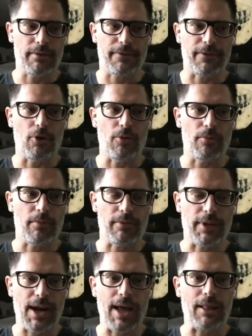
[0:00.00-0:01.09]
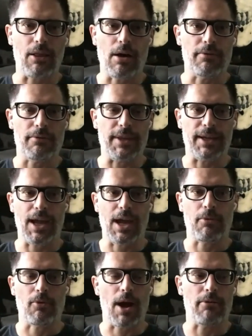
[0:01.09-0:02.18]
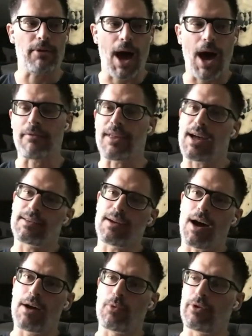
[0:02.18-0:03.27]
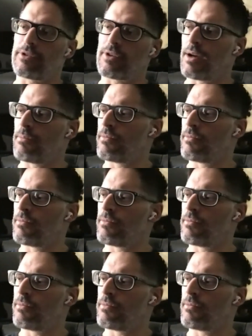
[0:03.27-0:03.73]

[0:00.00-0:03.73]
film that I love that came around out of that time was